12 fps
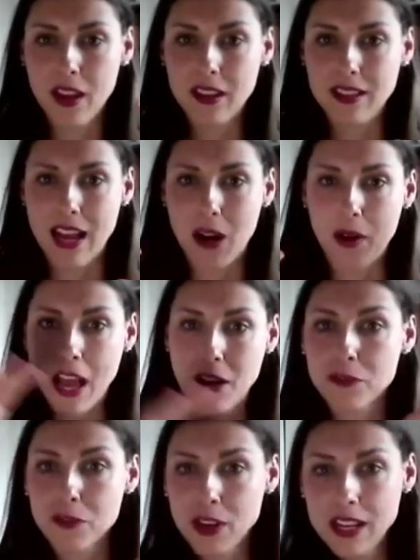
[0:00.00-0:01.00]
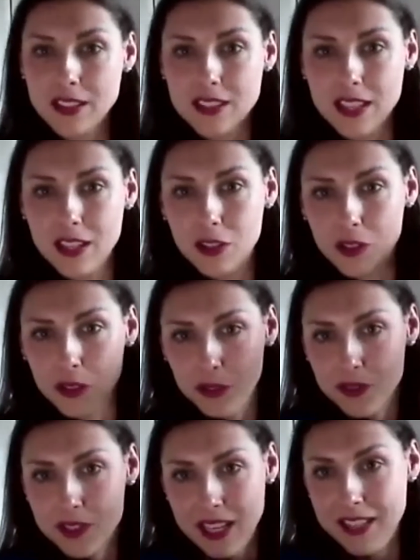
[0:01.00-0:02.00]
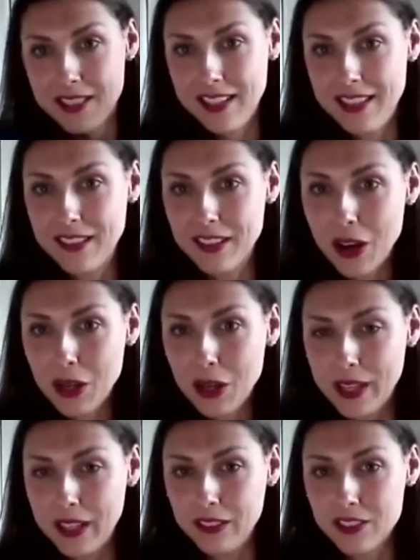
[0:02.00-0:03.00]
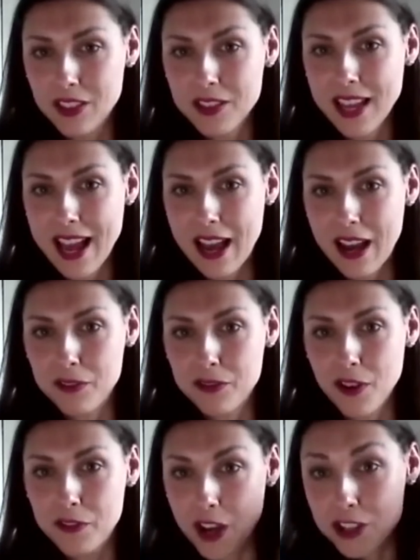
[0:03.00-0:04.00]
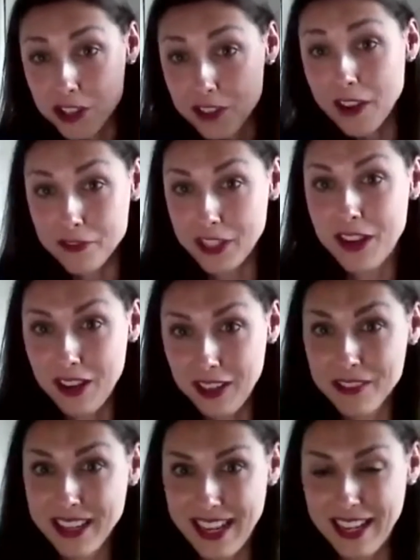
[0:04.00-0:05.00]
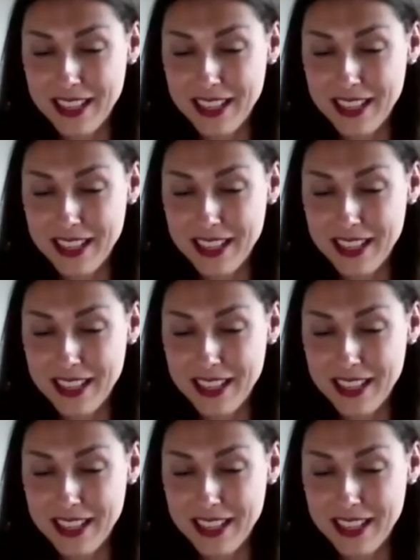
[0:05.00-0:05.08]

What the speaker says: Now, every single season in the color wheel does have a version of every color in it.